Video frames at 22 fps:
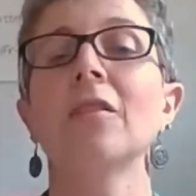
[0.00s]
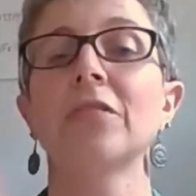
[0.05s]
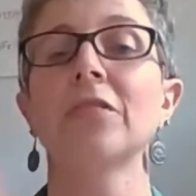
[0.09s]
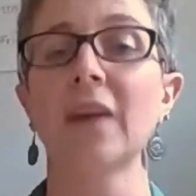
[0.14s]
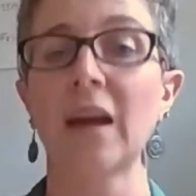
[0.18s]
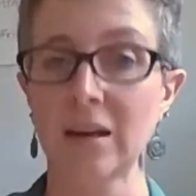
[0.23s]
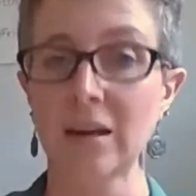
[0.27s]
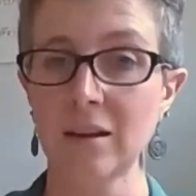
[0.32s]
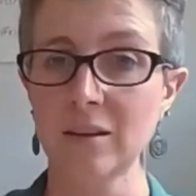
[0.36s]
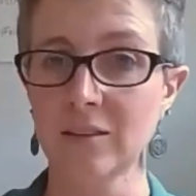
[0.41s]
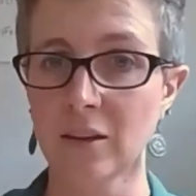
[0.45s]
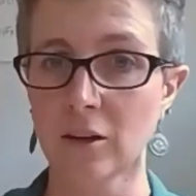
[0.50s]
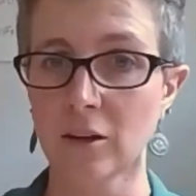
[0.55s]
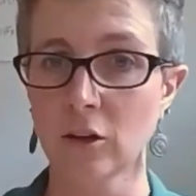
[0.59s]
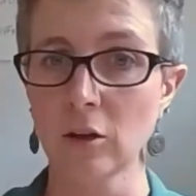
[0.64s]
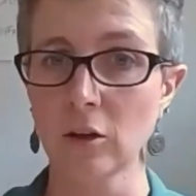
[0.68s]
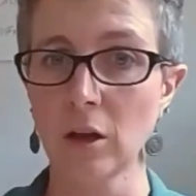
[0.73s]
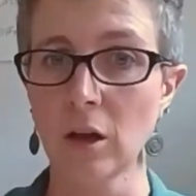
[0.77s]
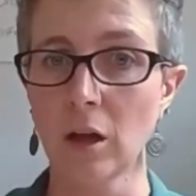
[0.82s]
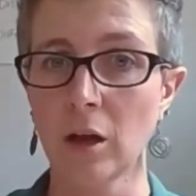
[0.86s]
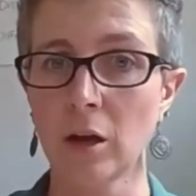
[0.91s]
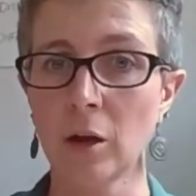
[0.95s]
that is
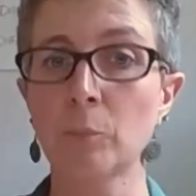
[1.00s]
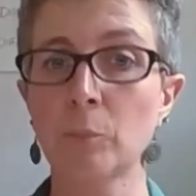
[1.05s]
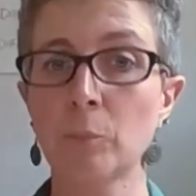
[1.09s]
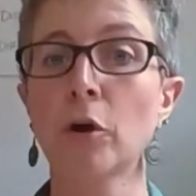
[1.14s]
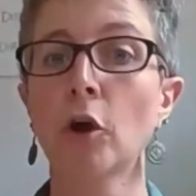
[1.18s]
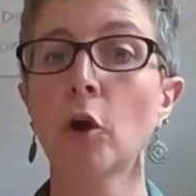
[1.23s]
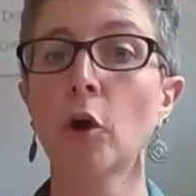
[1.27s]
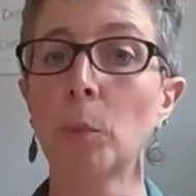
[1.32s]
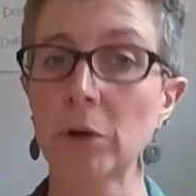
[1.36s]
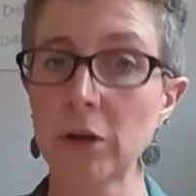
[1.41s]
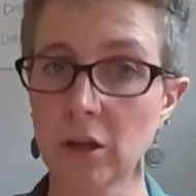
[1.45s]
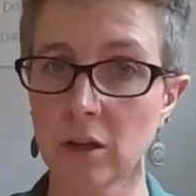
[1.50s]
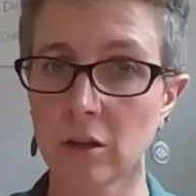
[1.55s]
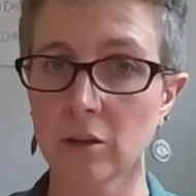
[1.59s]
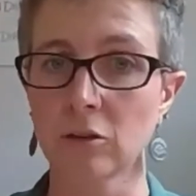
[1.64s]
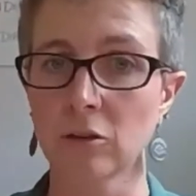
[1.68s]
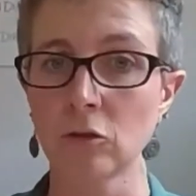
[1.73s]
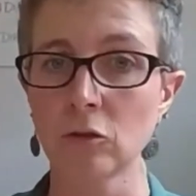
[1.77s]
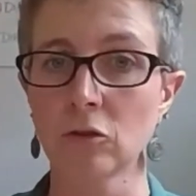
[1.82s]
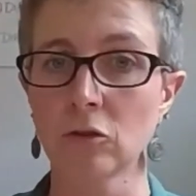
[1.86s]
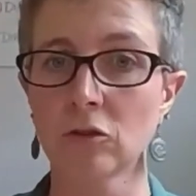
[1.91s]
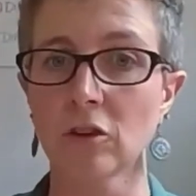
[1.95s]
an appropriate
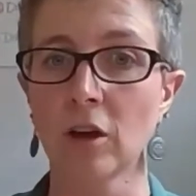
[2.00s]
use